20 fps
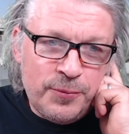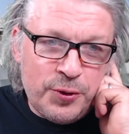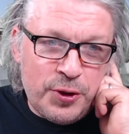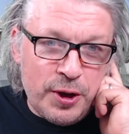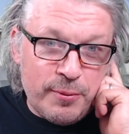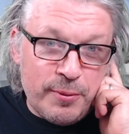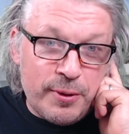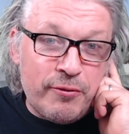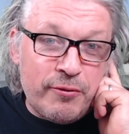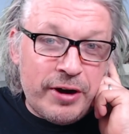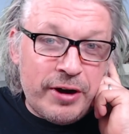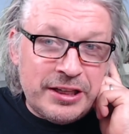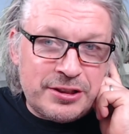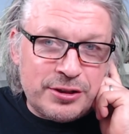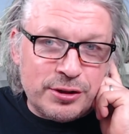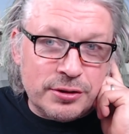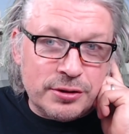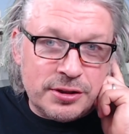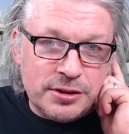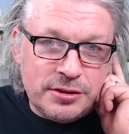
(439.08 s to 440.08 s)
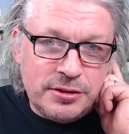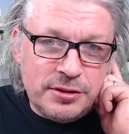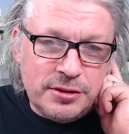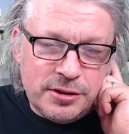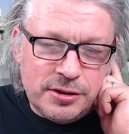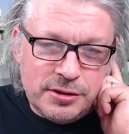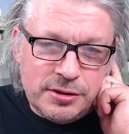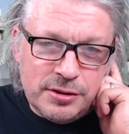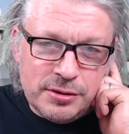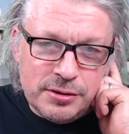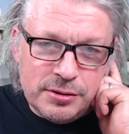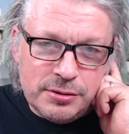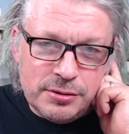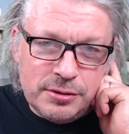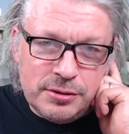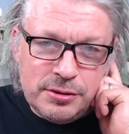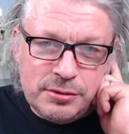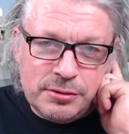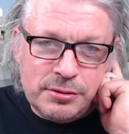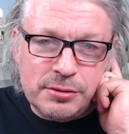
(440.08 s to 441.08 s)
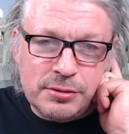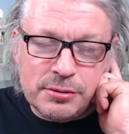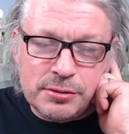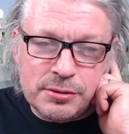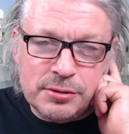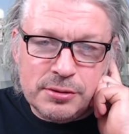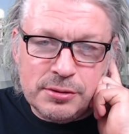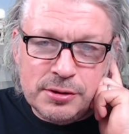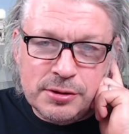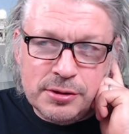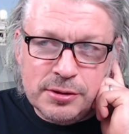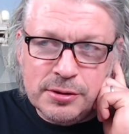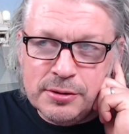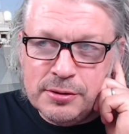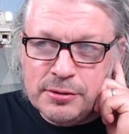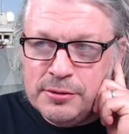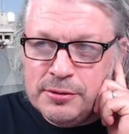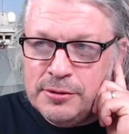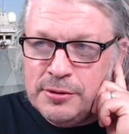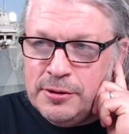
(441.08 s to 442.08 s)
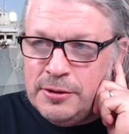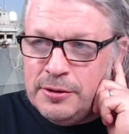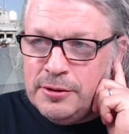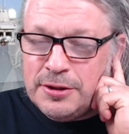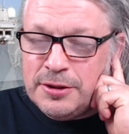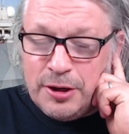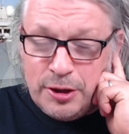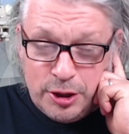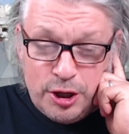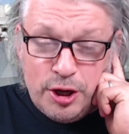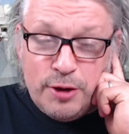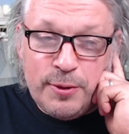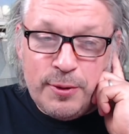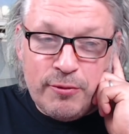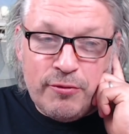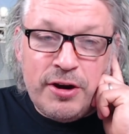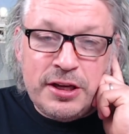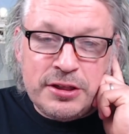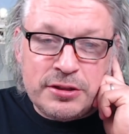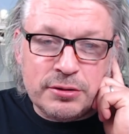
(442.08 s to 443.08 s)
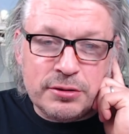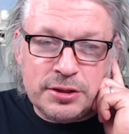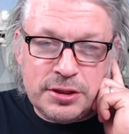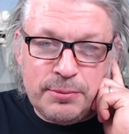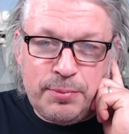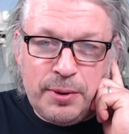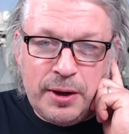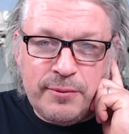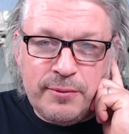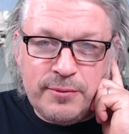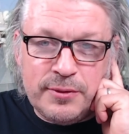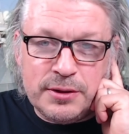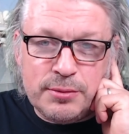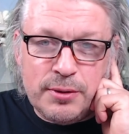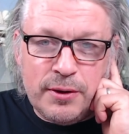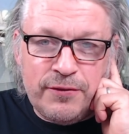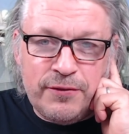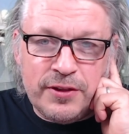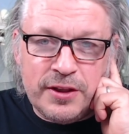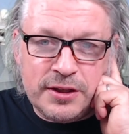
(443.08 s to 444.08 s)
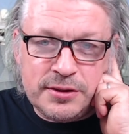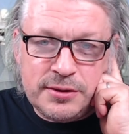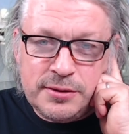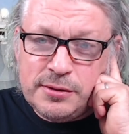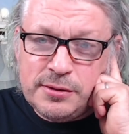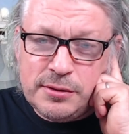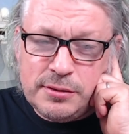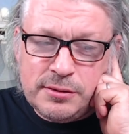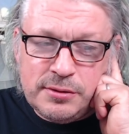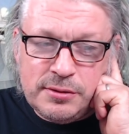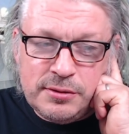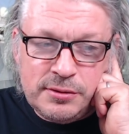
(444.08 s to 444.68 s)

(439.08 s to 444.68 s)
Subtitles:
Human resources? Yeah, I don't know you talk to me. Is there a human resource department as well for this? Yeah.